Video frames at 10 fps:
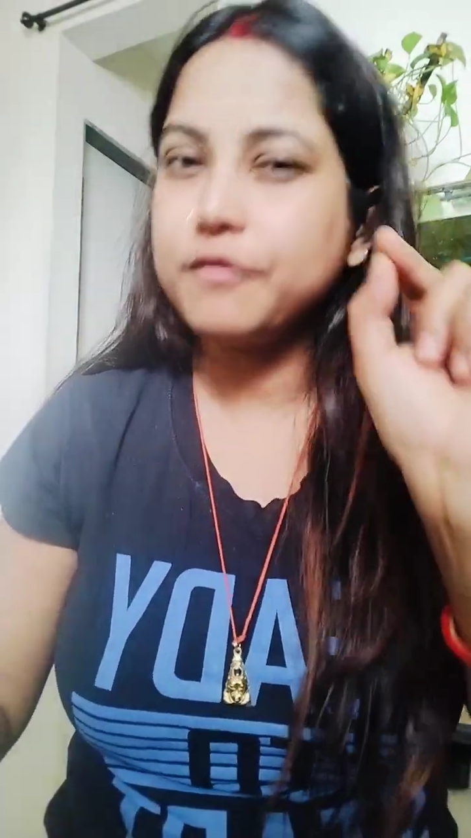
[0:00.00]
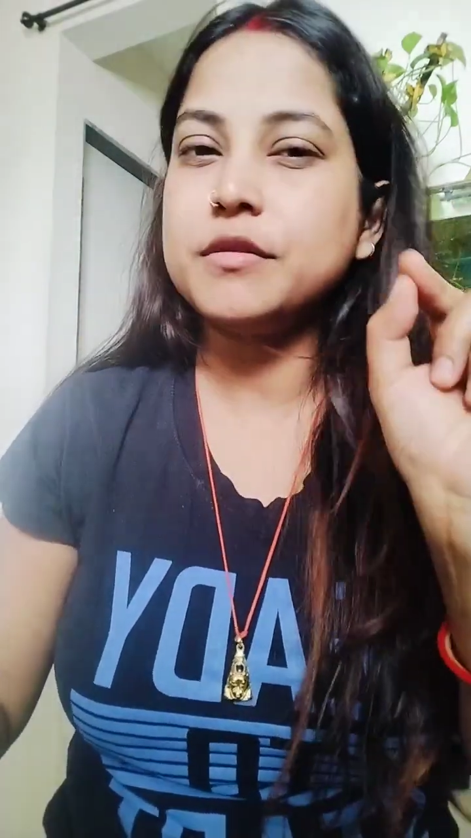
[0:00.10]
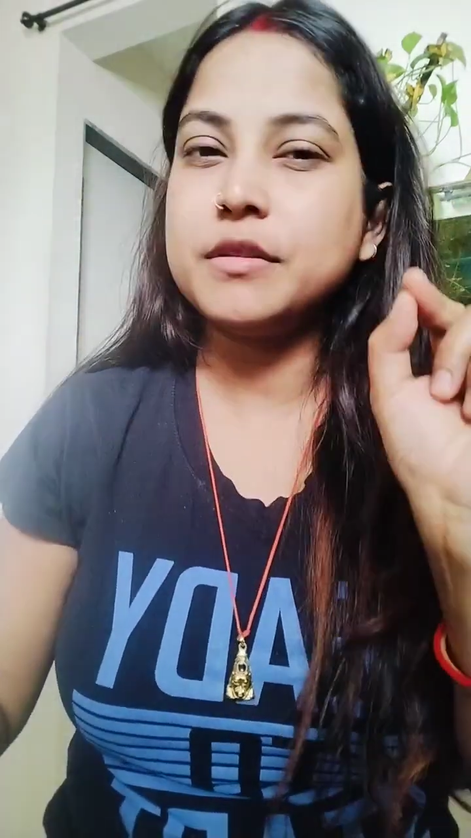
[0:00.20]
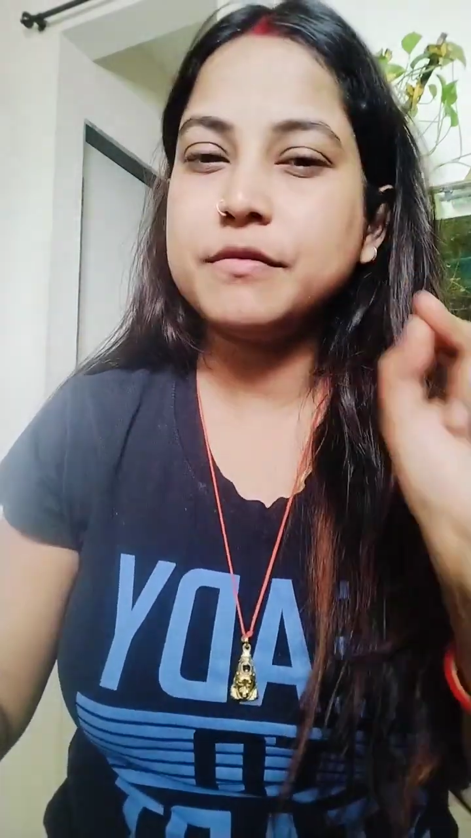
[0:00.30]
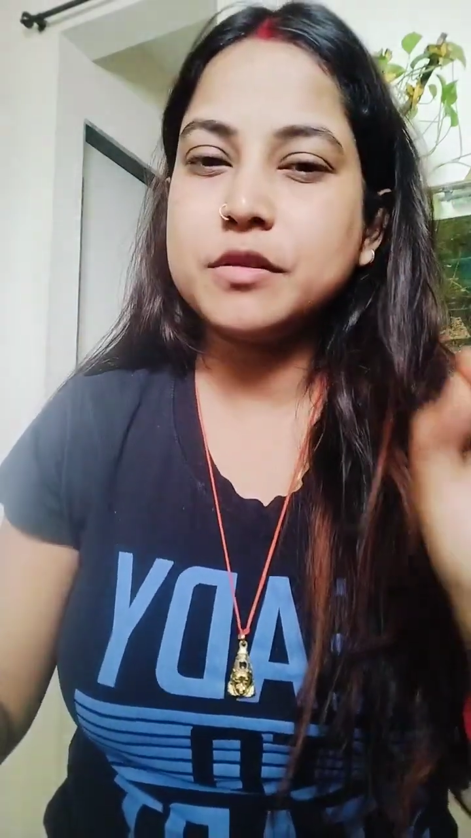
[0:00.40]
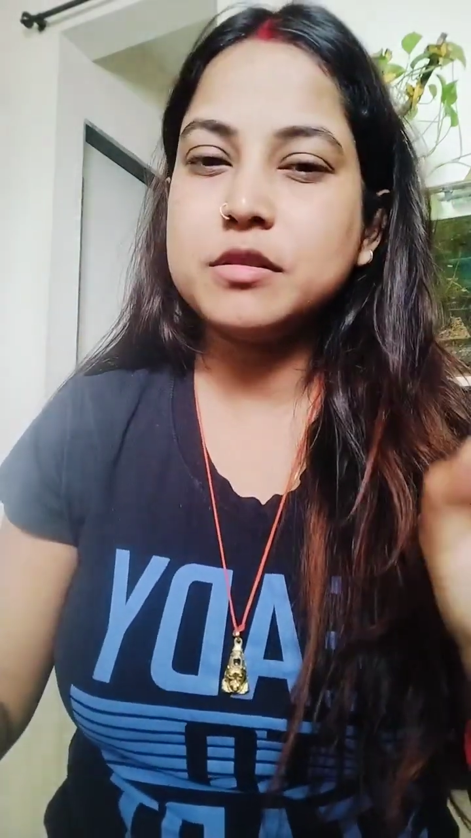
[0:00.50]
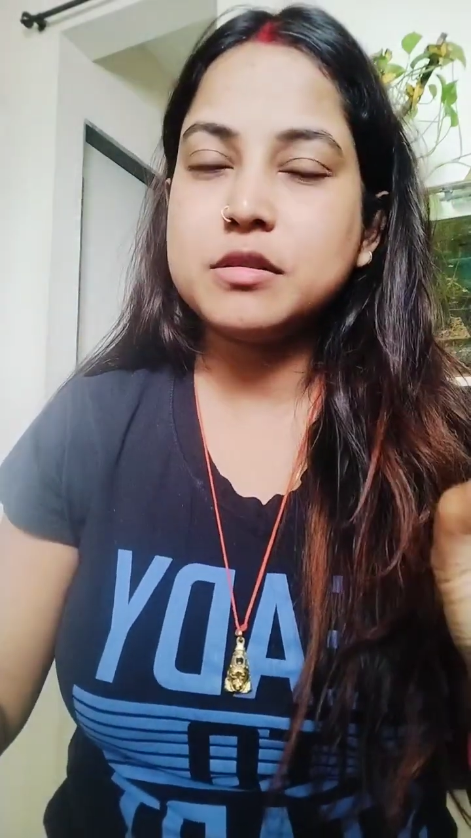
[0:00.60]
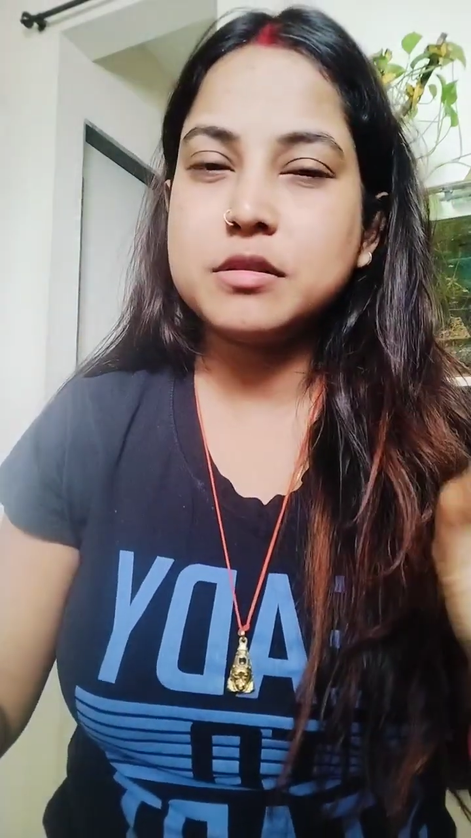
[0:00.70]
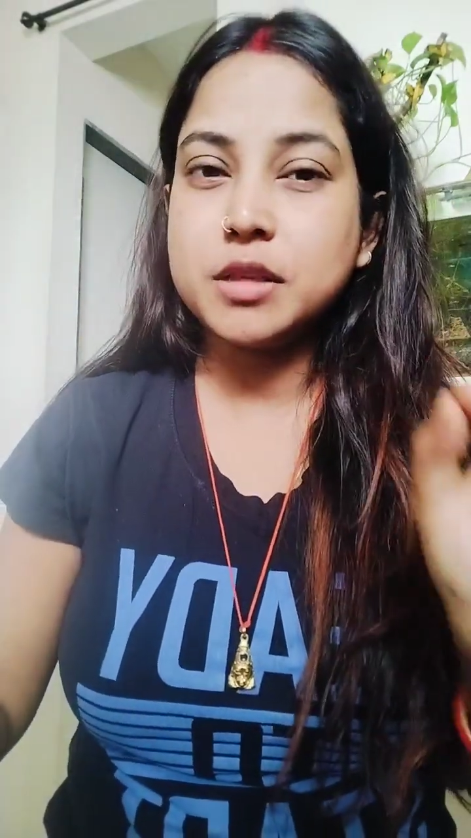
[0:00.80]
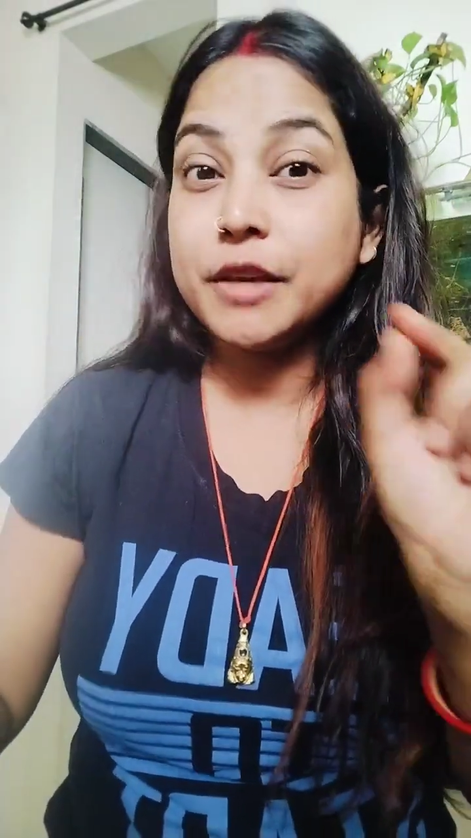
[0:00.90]
difference,
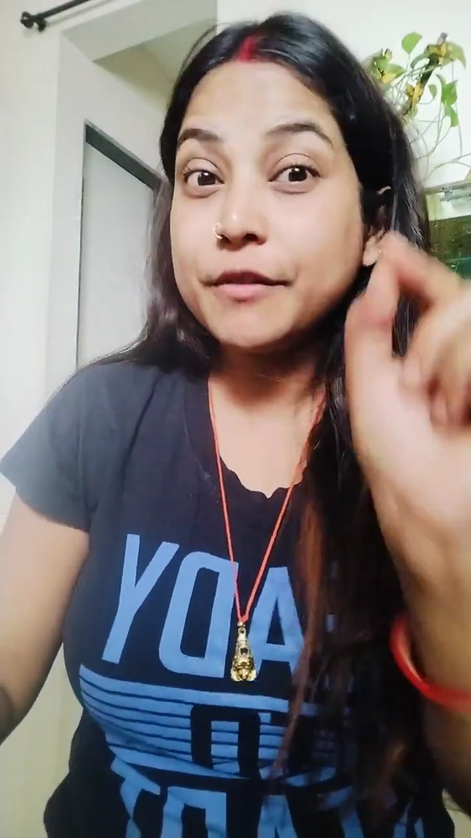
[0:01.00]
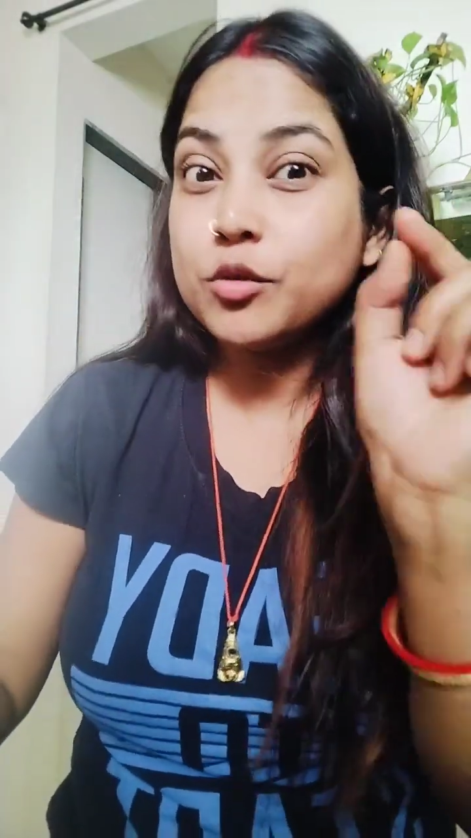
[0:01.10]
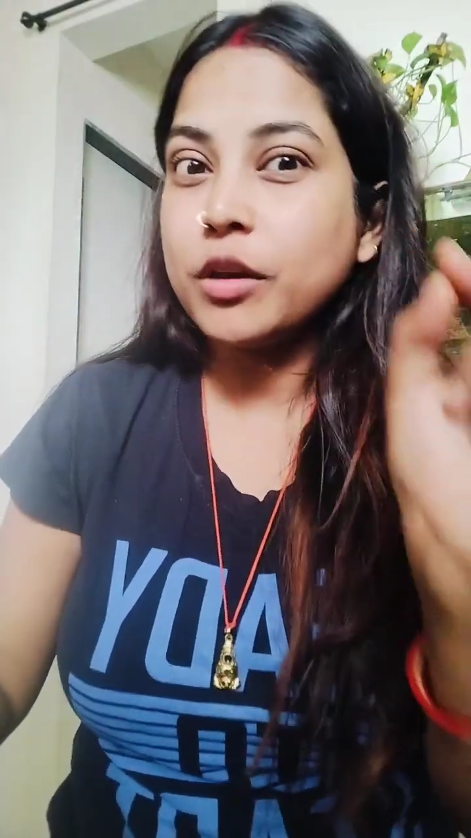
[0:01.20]
even though